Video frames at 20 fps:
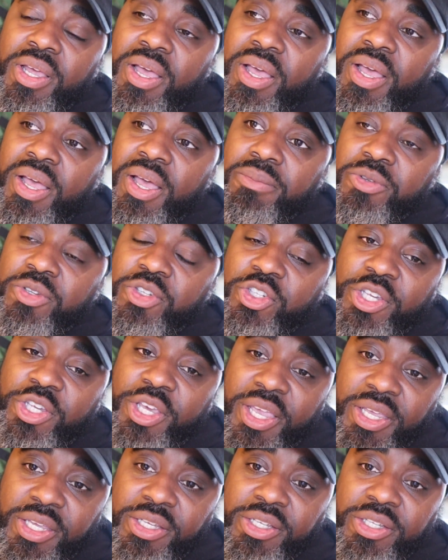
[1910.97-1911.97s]
um,
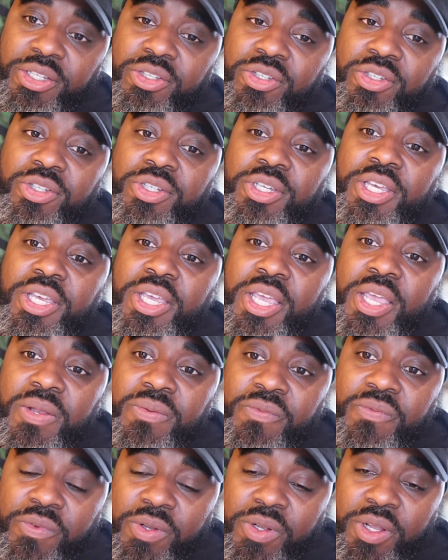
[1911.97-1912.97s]
change
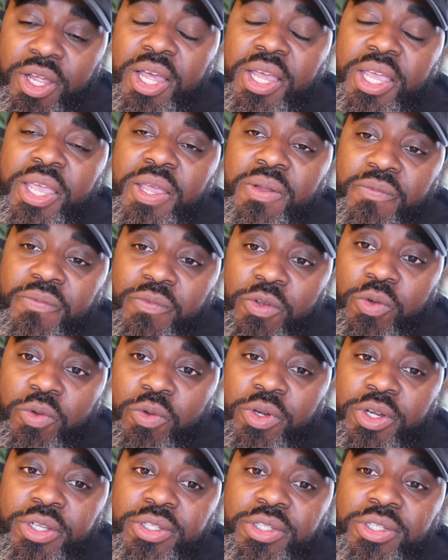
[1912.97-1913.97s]
influ- uh,
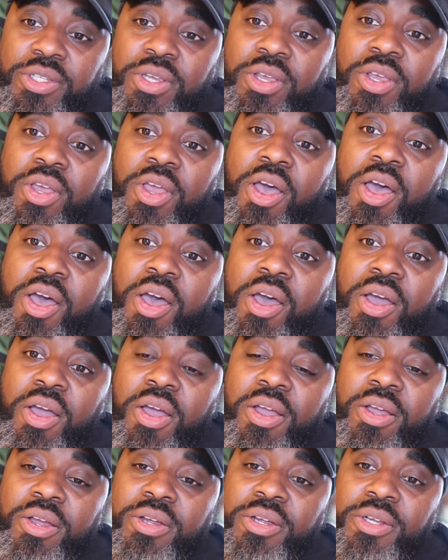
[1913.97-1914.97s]
influence
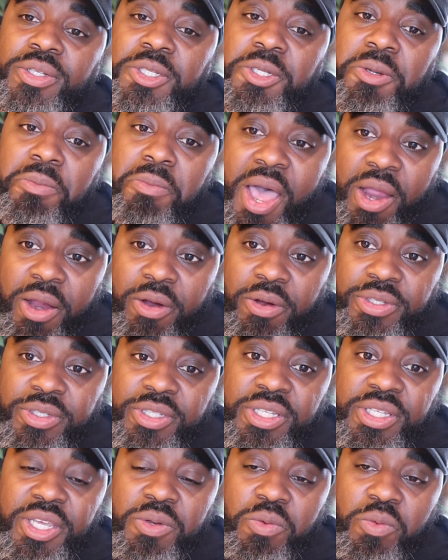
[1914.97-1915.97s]
our
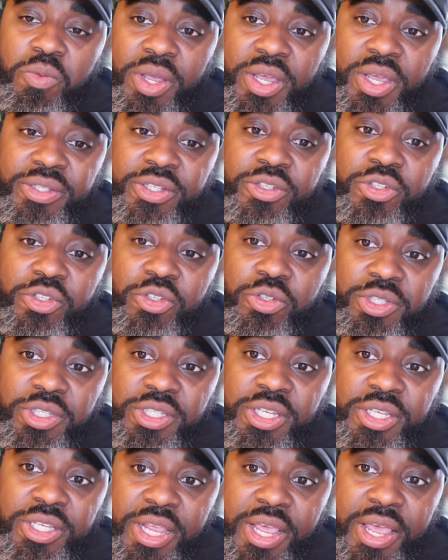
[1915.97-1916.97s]
democracy in ways that you're
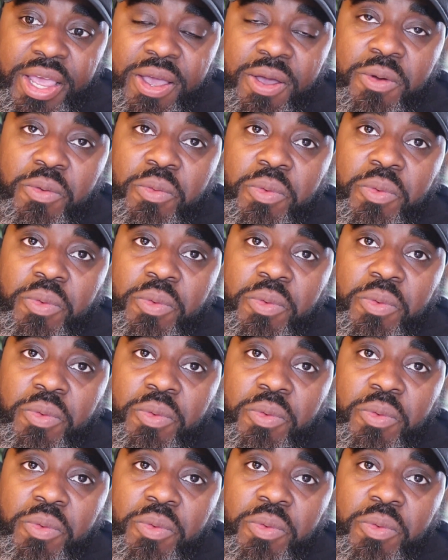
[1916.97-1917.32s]
seeing now,